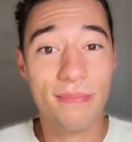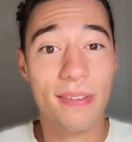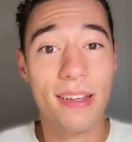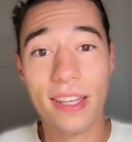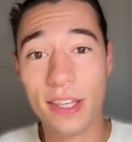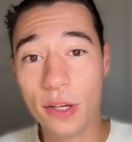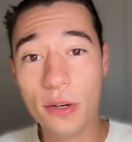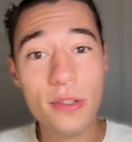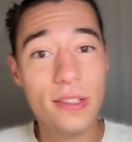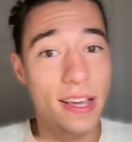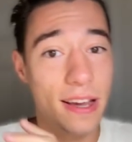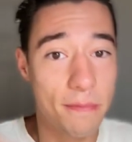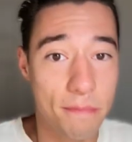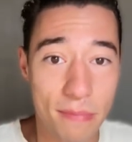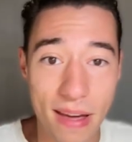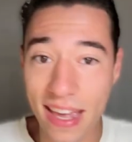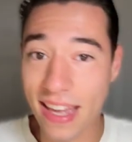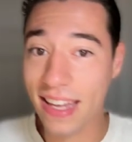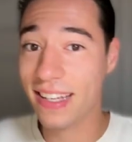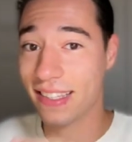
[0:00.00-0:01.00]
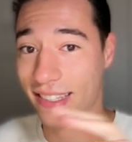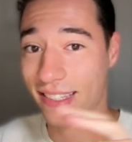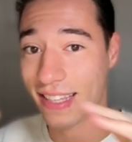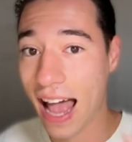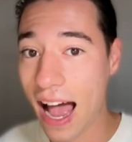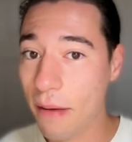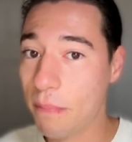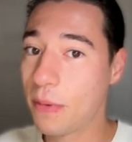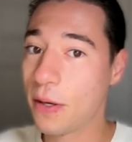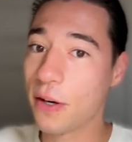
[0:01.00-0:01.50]
using Make,
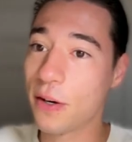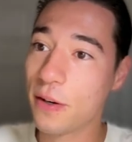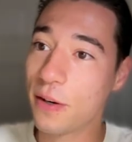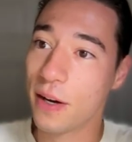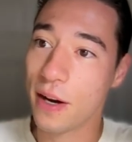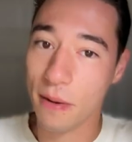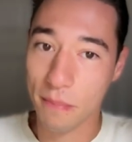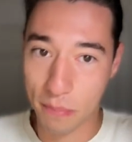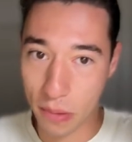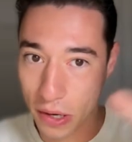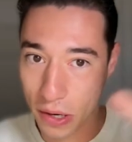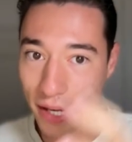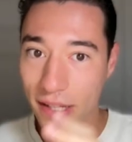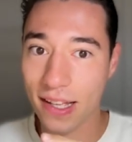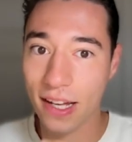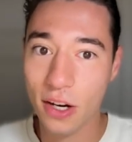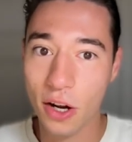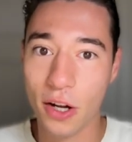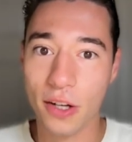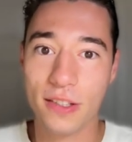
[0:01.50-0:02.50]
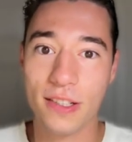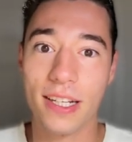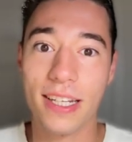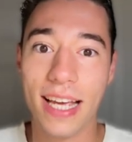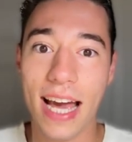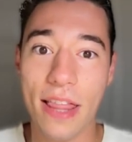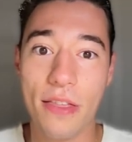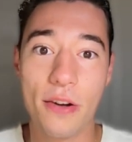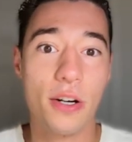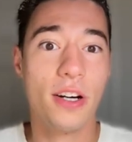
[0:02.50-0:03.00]
Zapier, putting that all
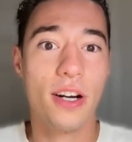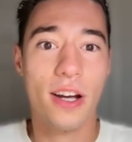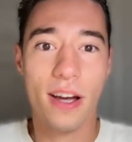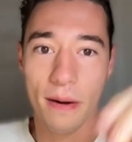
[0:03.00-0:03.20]
together,